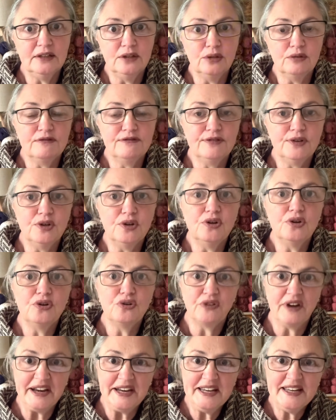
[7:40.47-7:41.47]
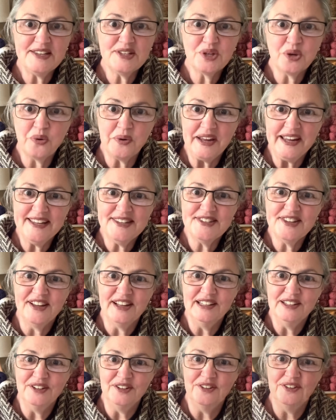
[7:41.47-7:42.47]
look for Granny Squares
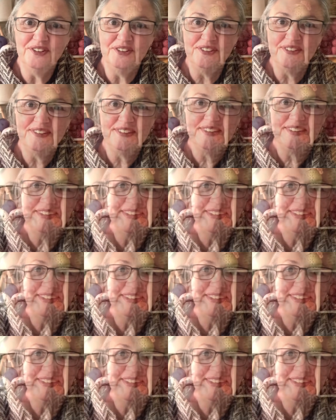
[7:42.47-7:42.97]
Galore.